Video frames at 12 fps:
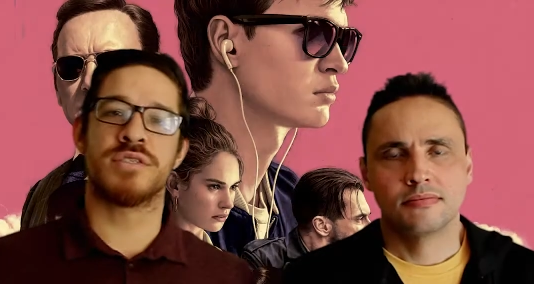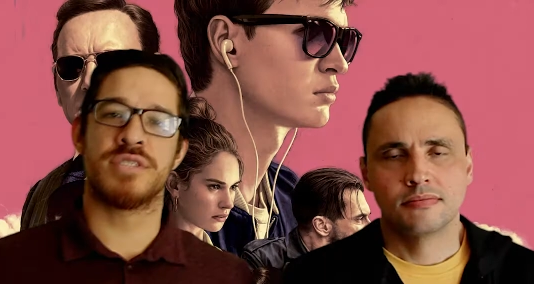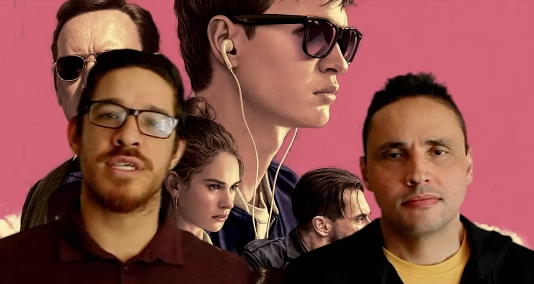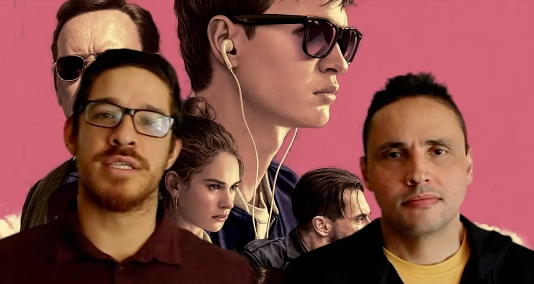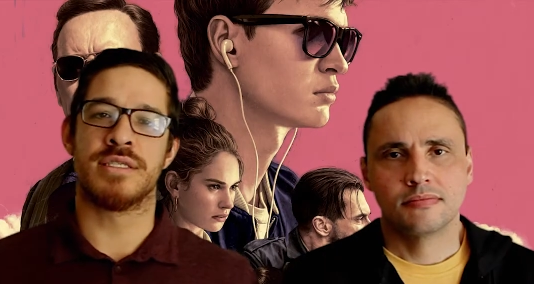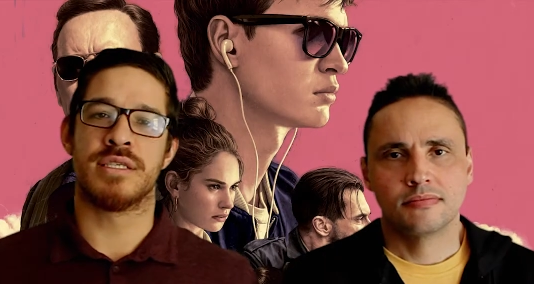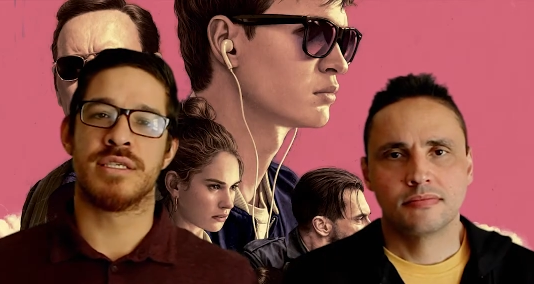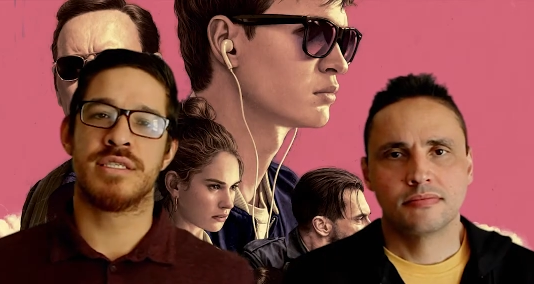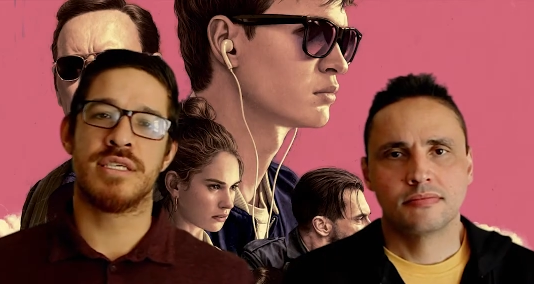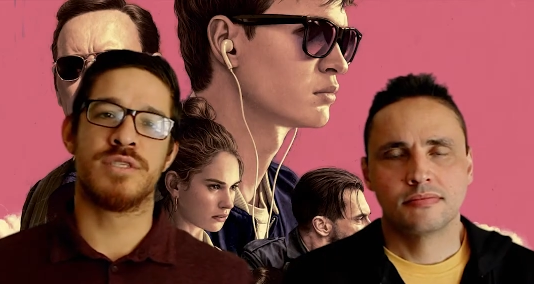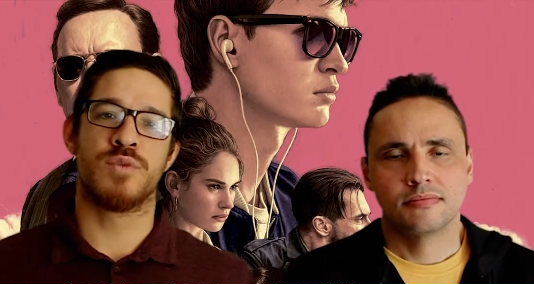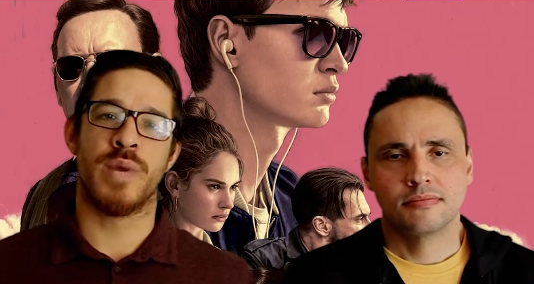Speaker 1: scenes and the
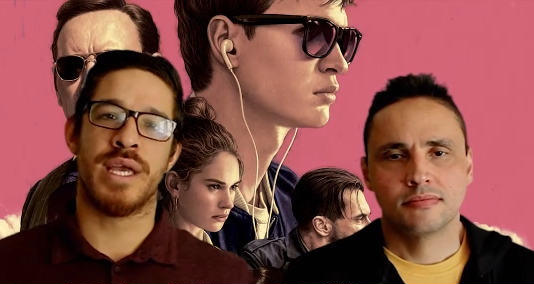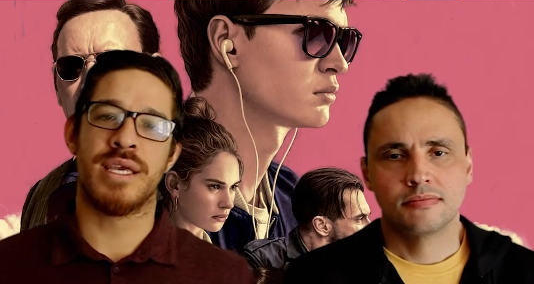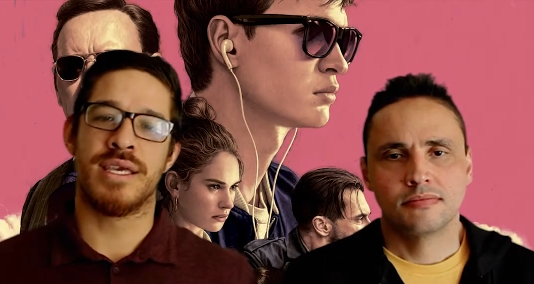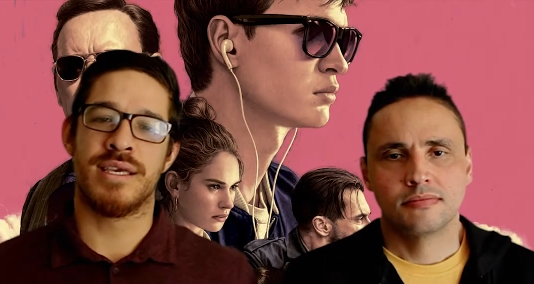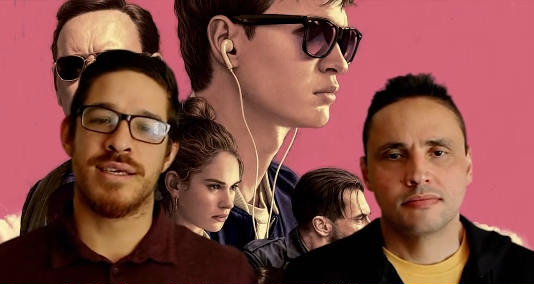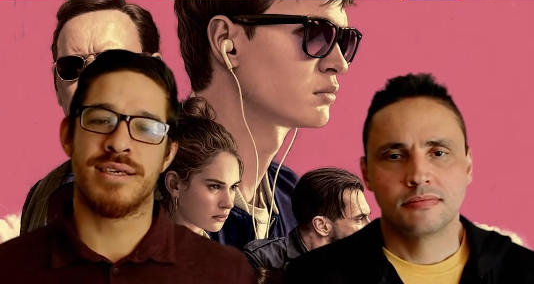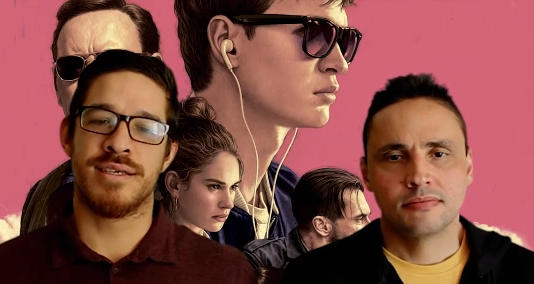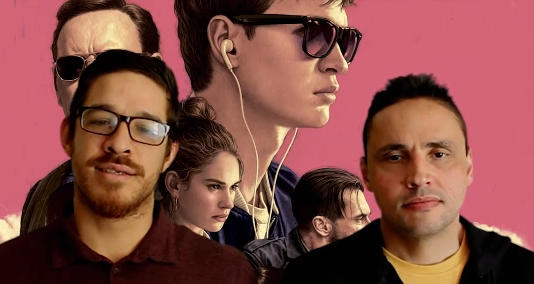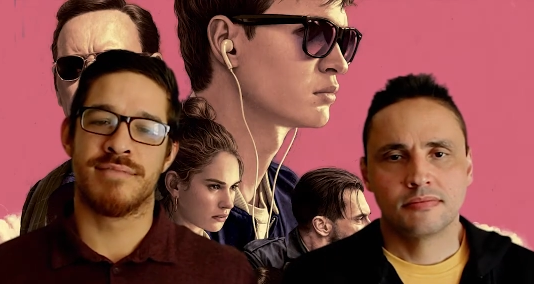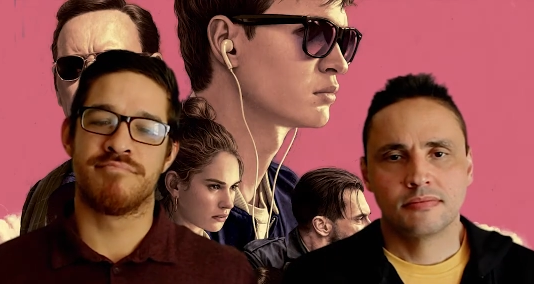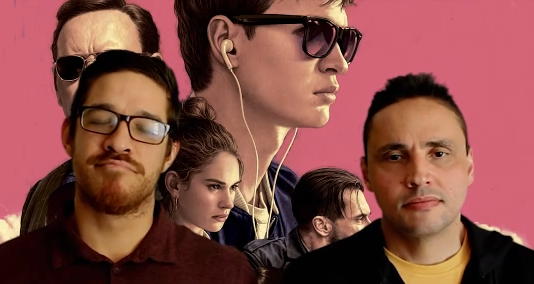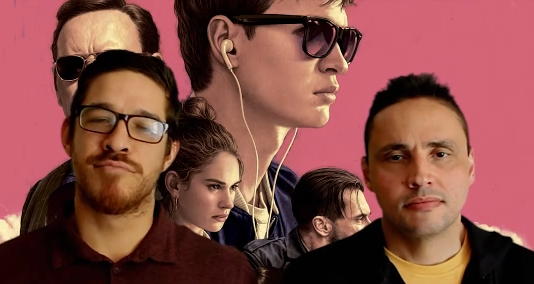scenes where he
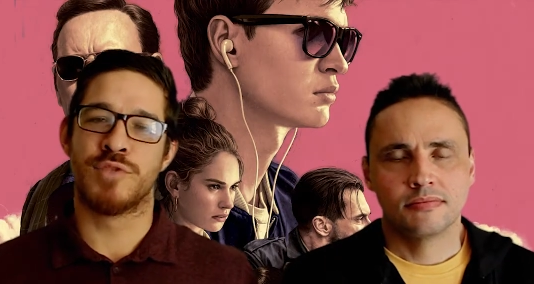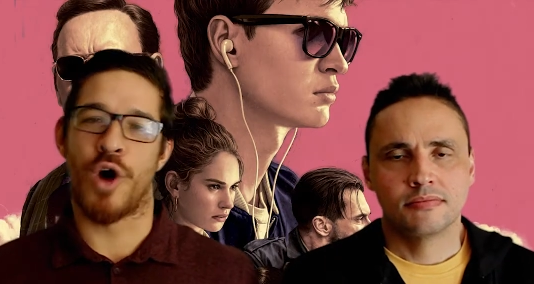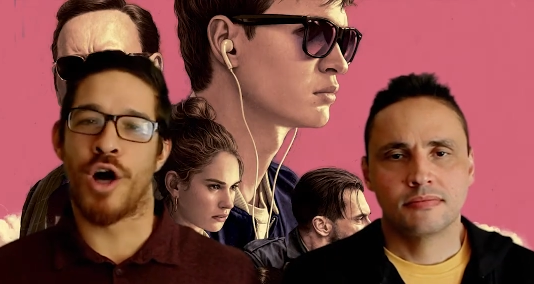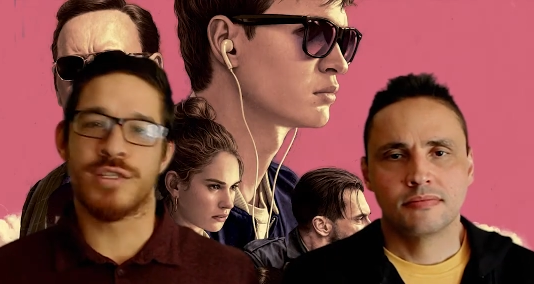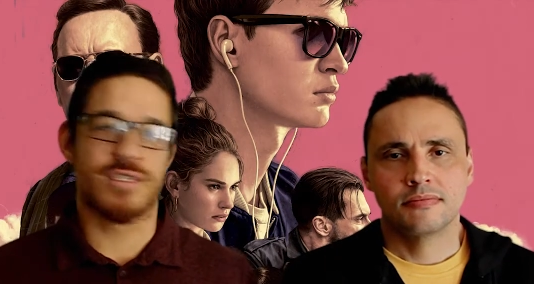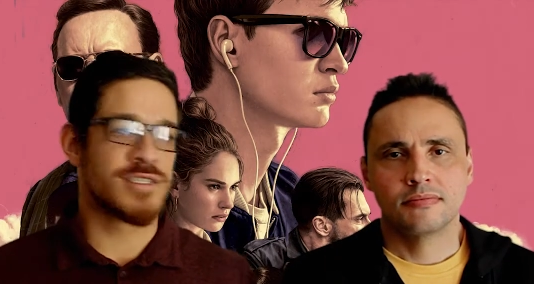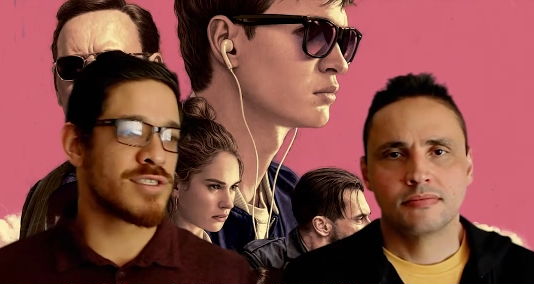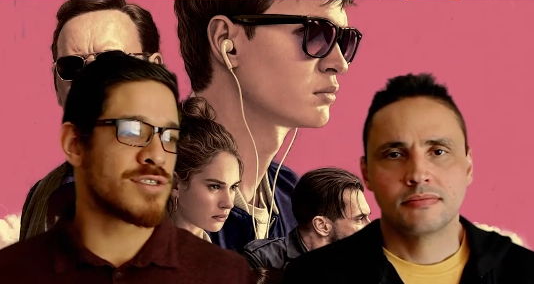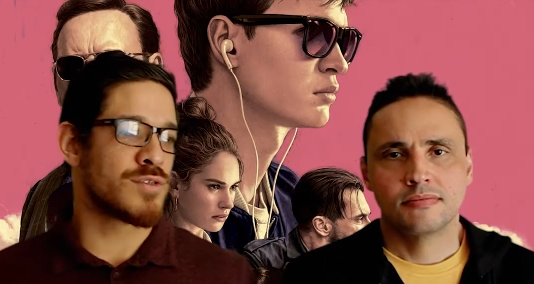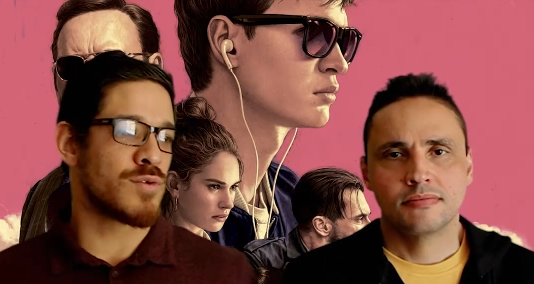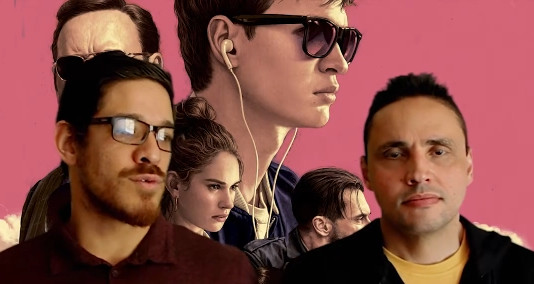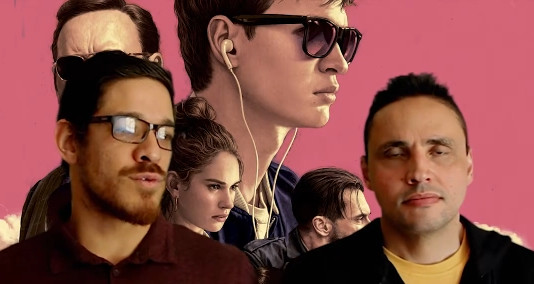dances
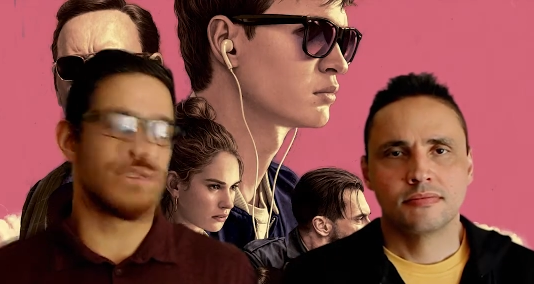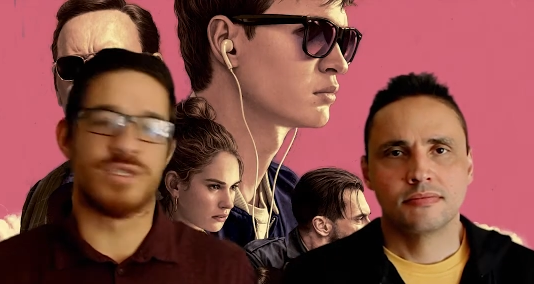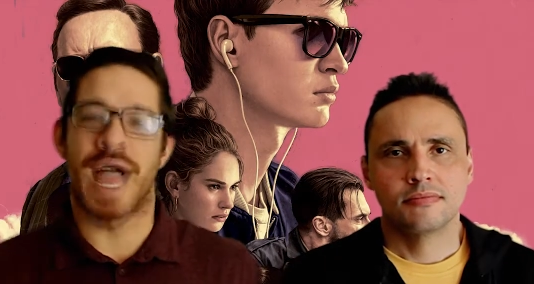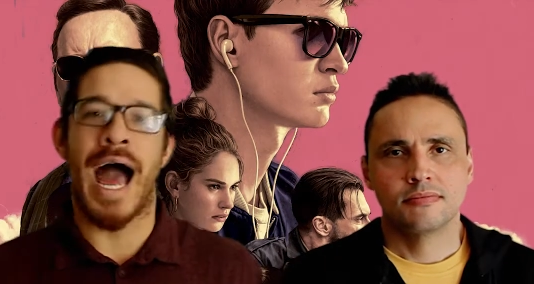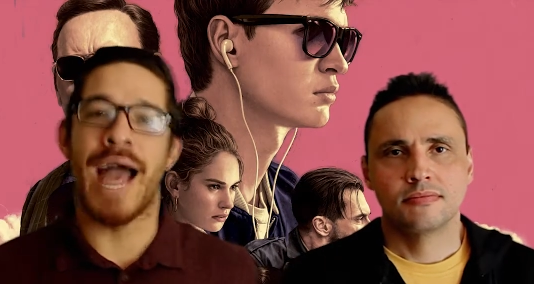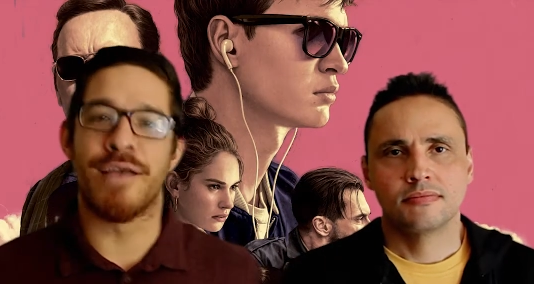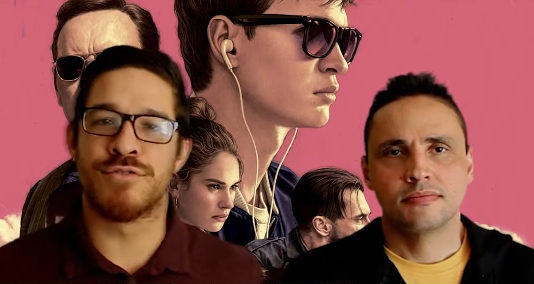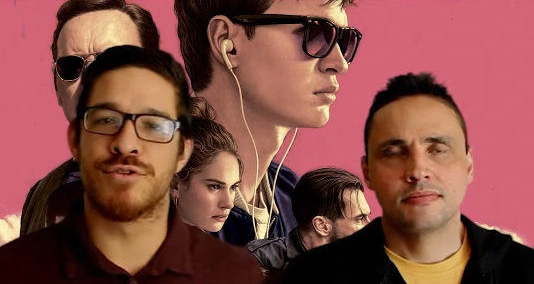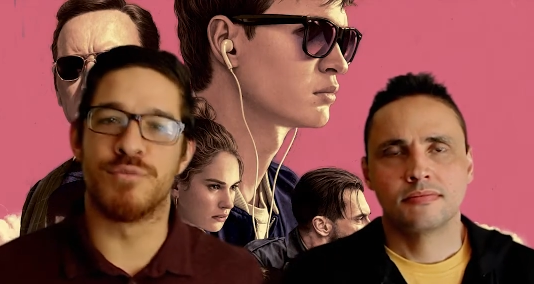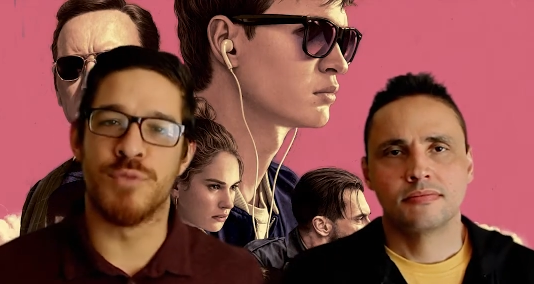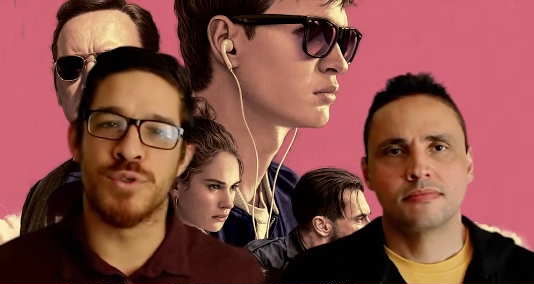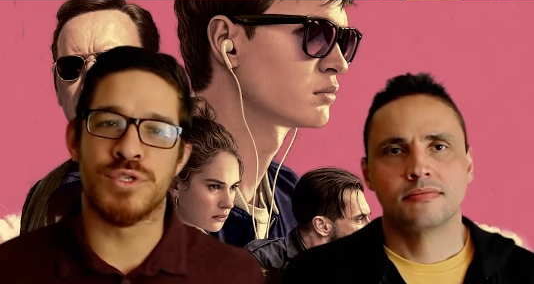or drives to
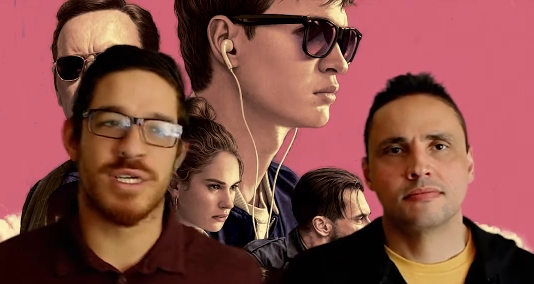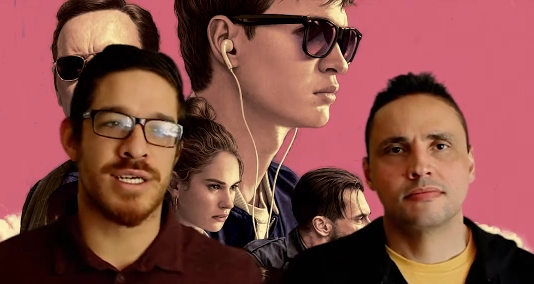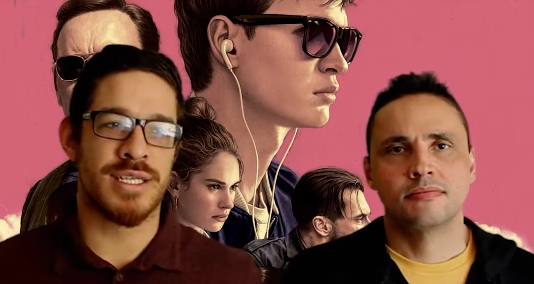music,